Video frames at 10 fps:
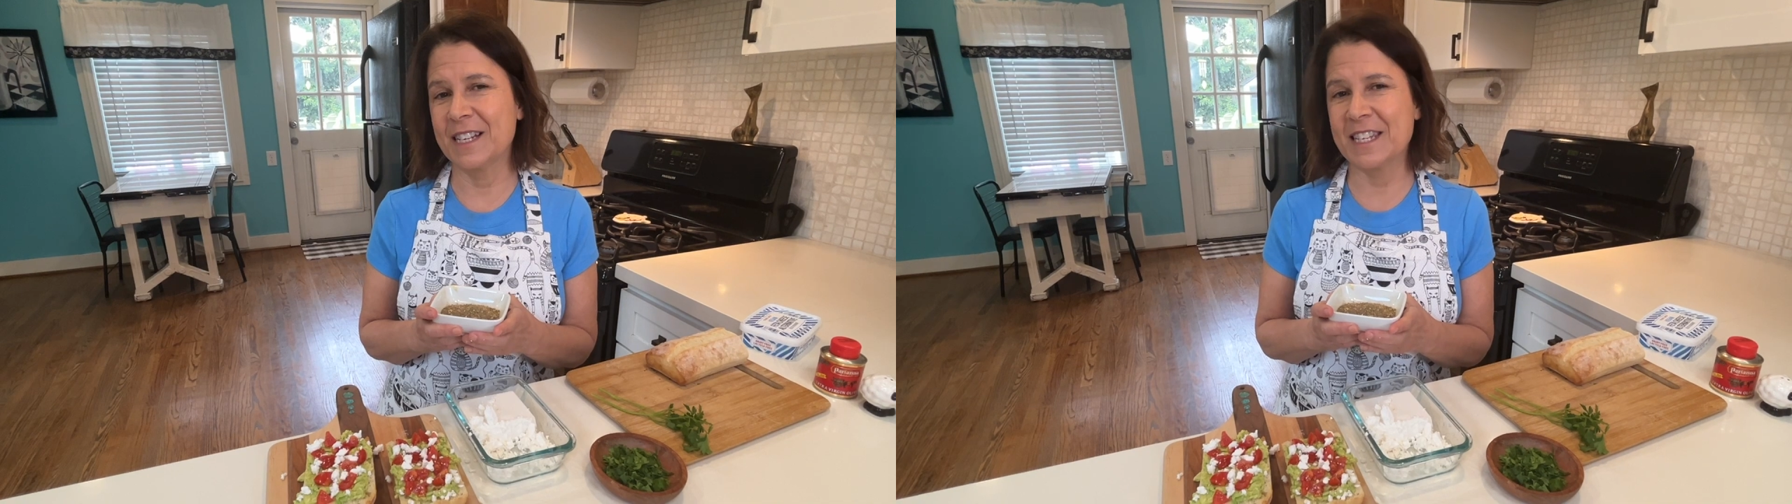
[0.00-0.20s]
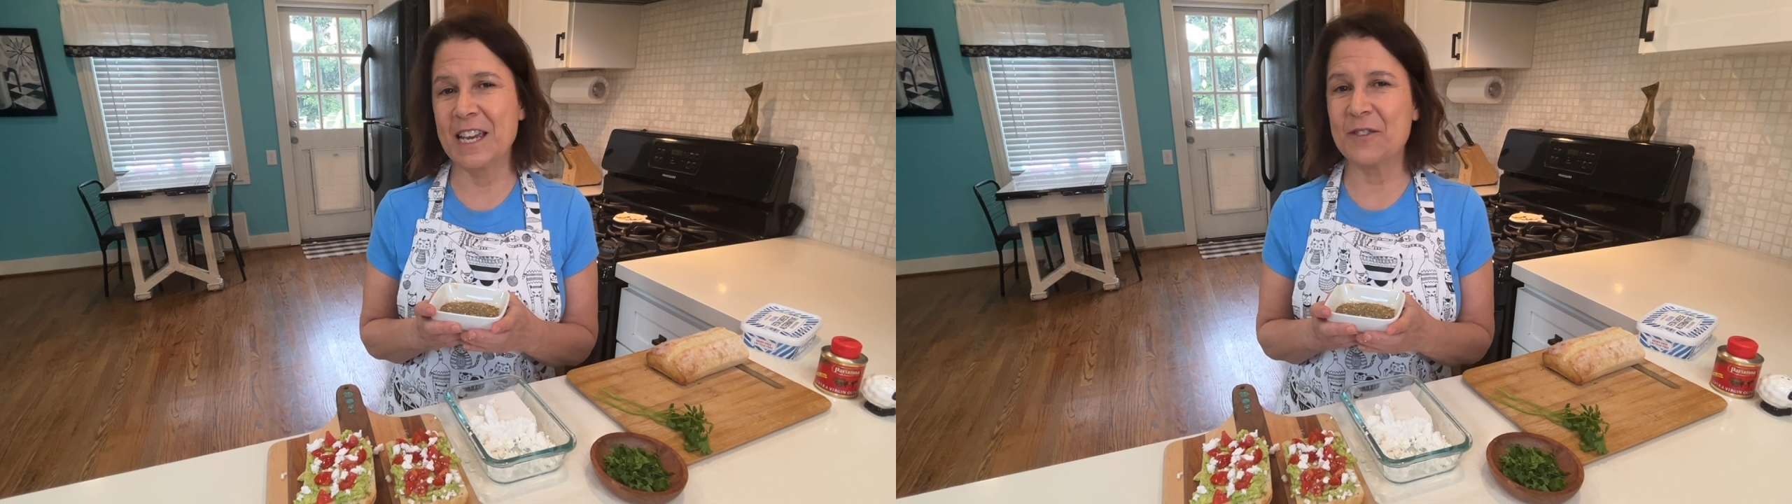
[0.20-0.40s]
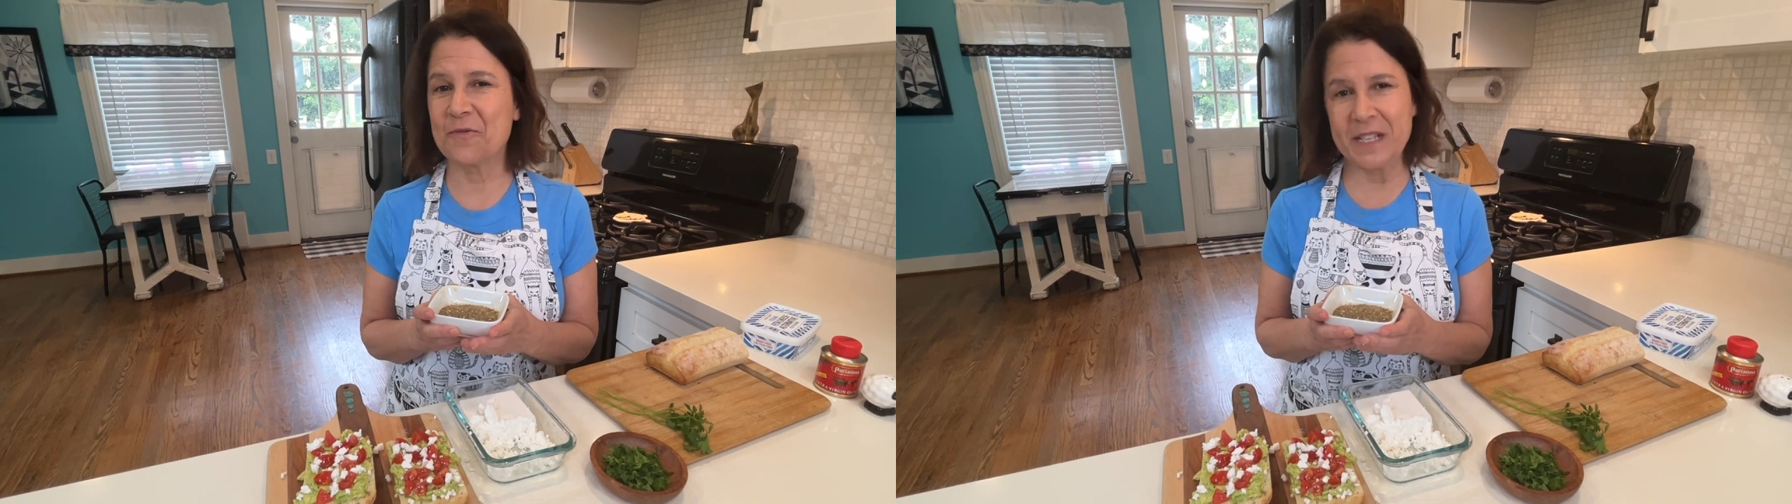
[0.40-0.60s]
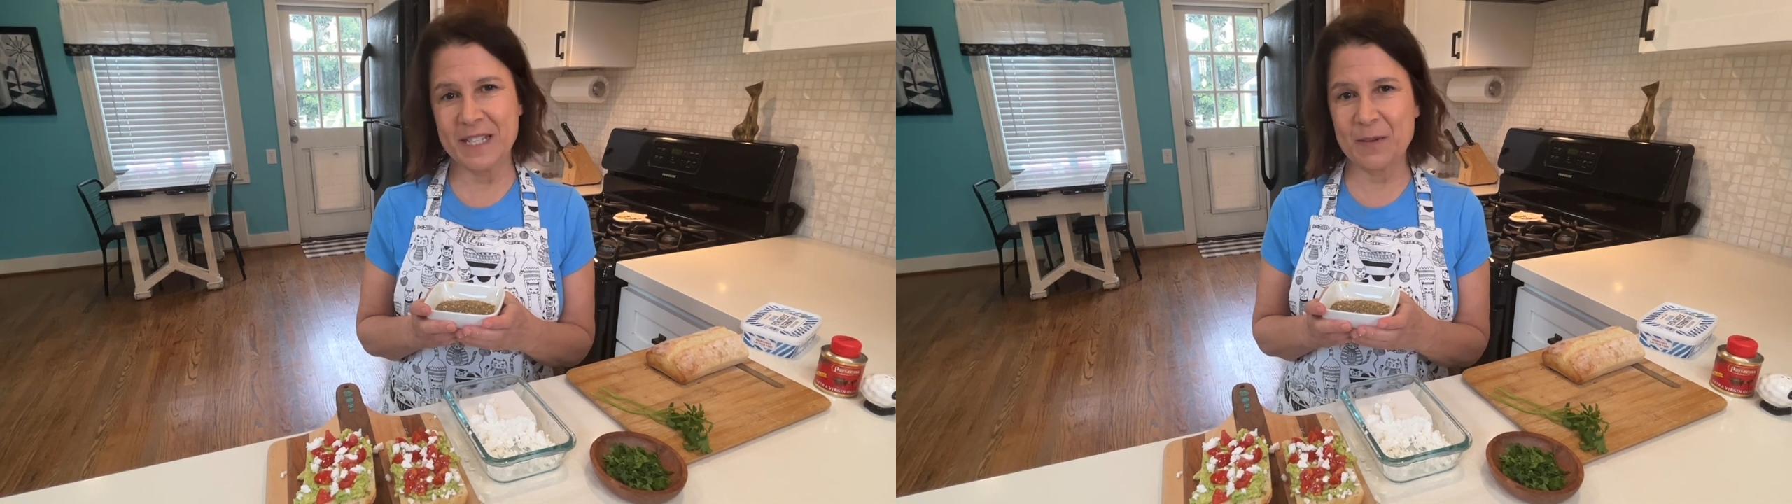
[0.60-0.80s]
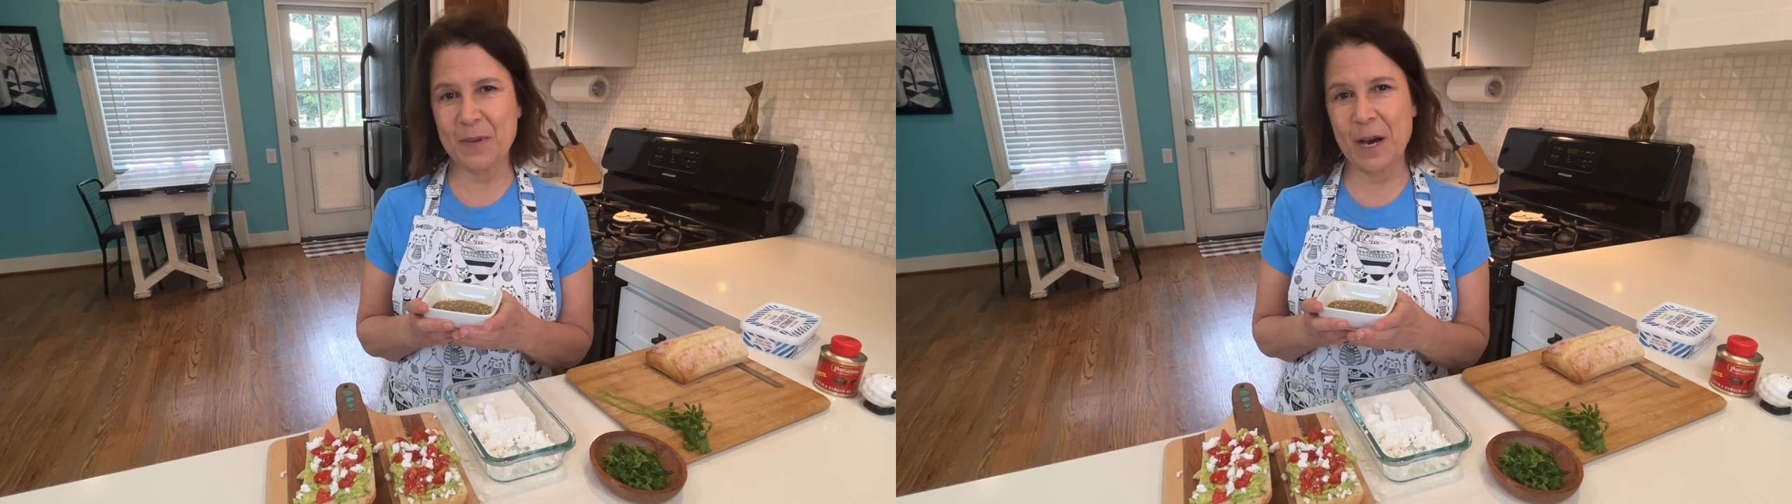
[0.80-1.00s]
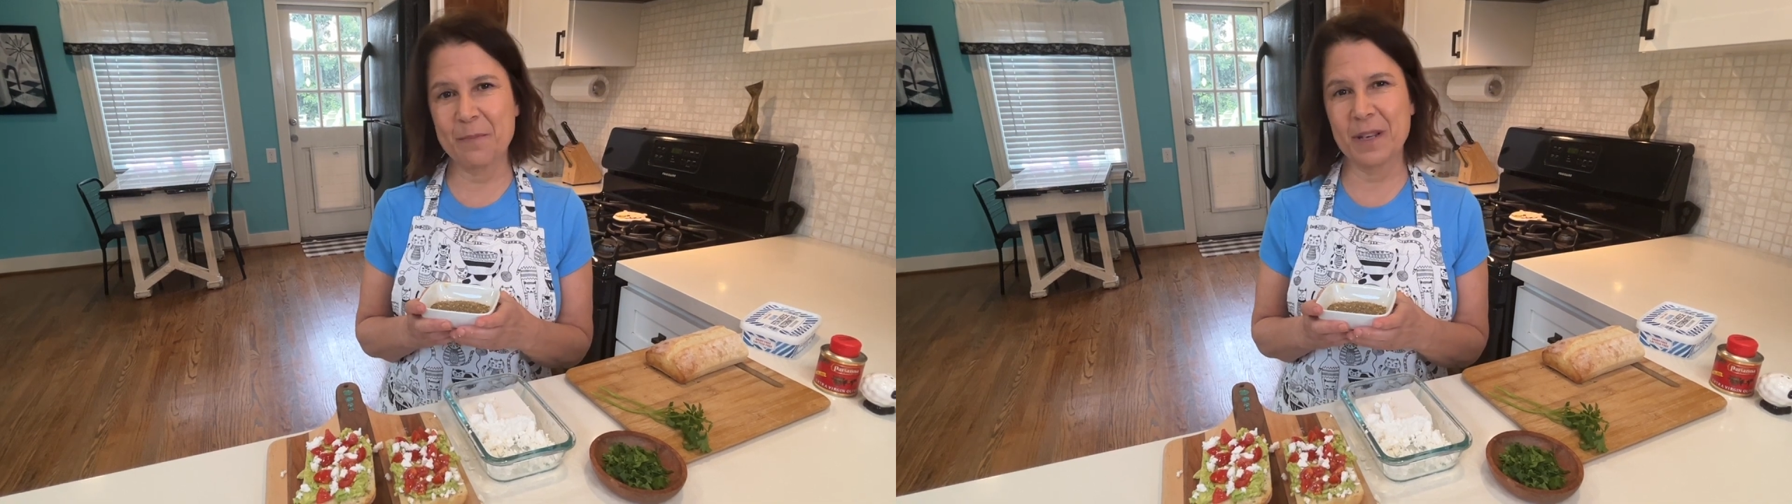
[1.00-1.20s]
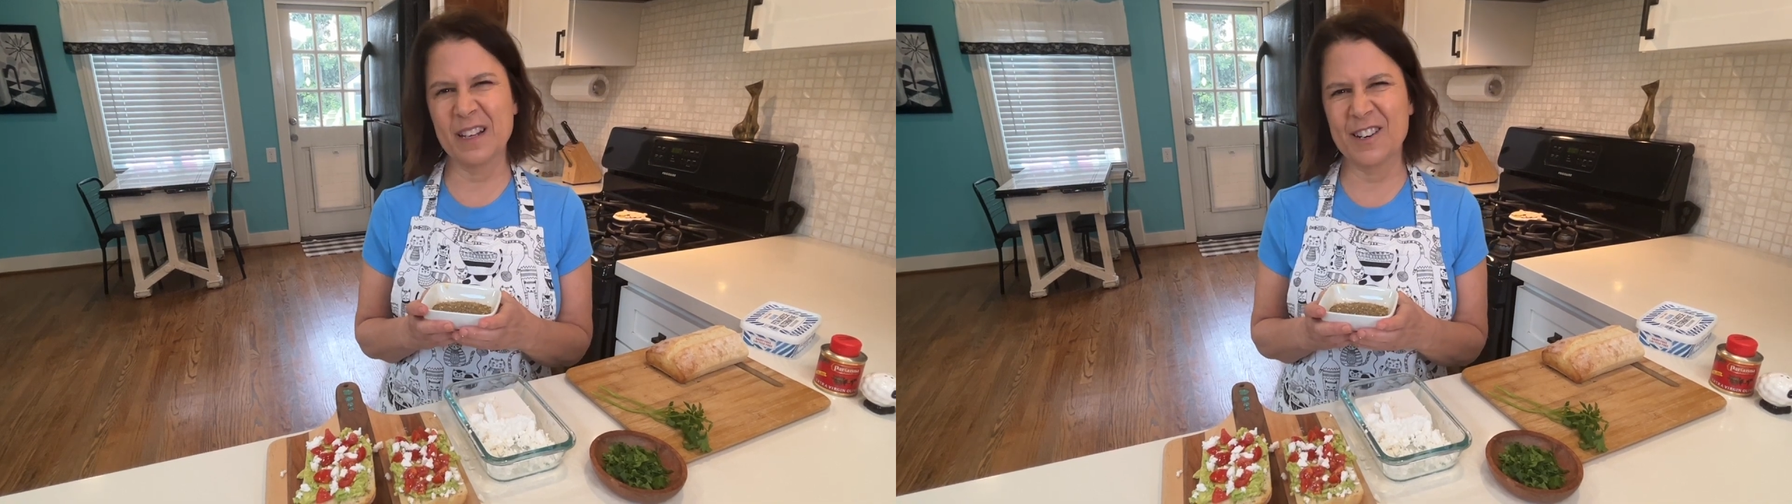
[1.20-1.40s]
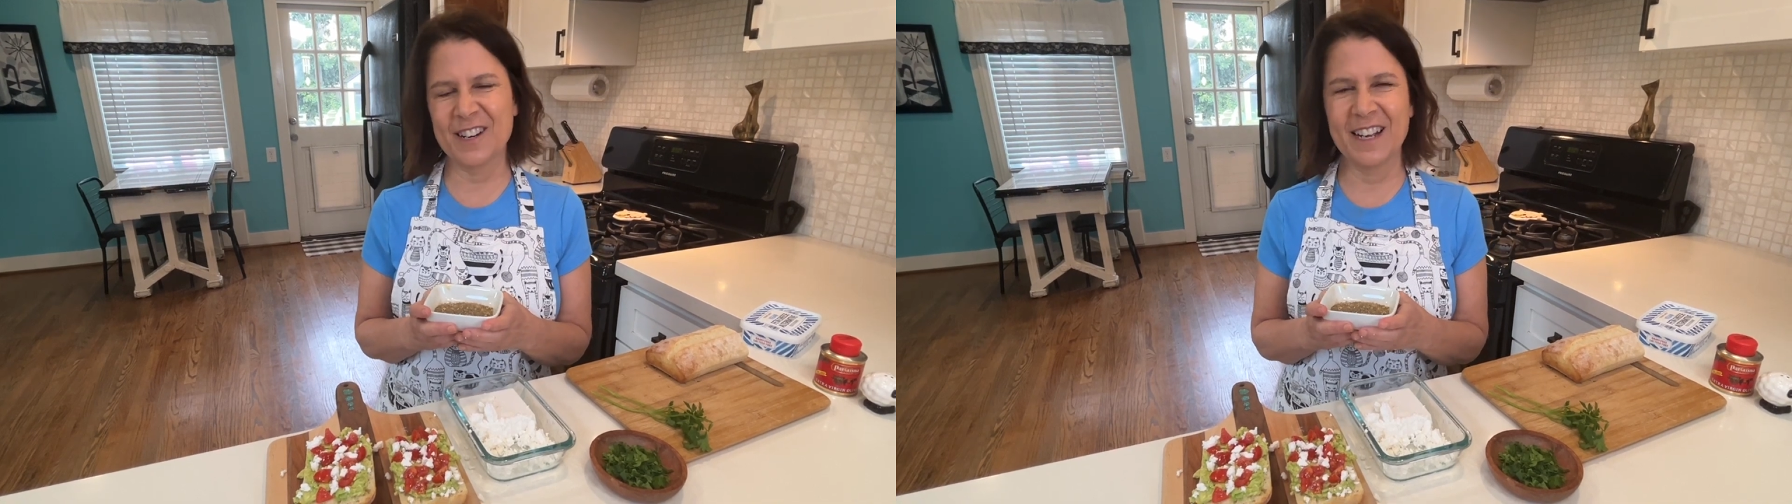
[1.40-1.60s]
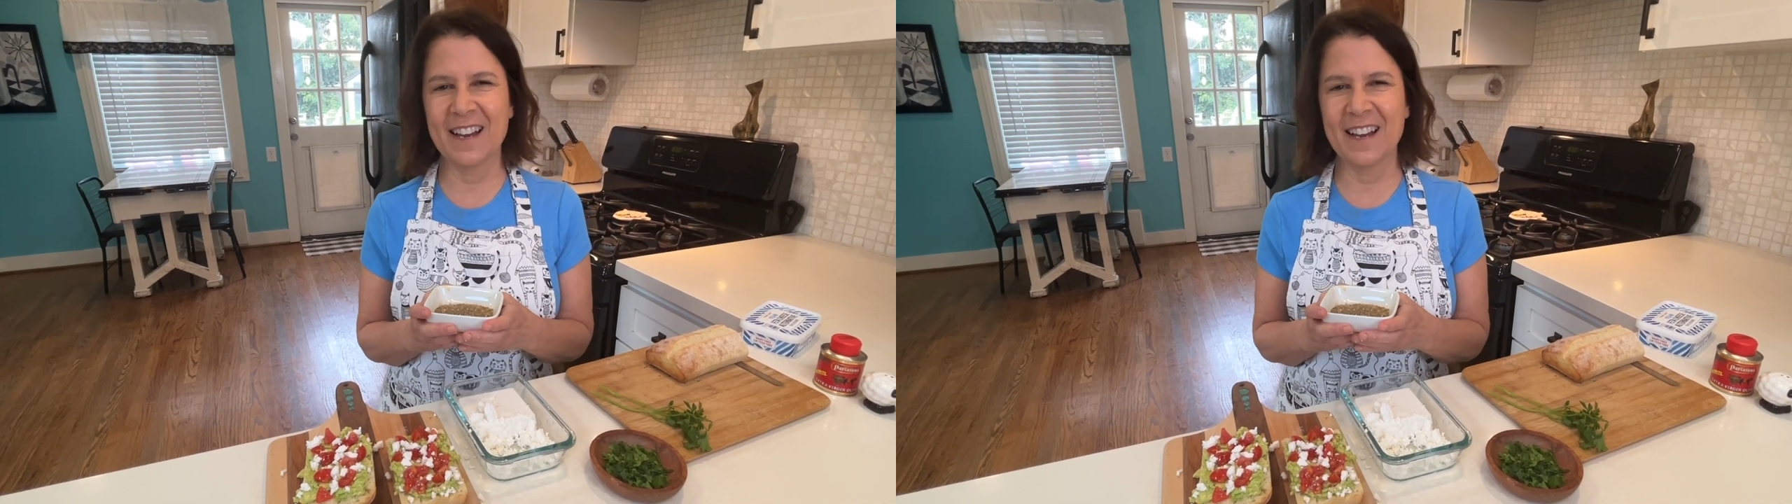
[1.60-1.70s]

has gained recent popularity,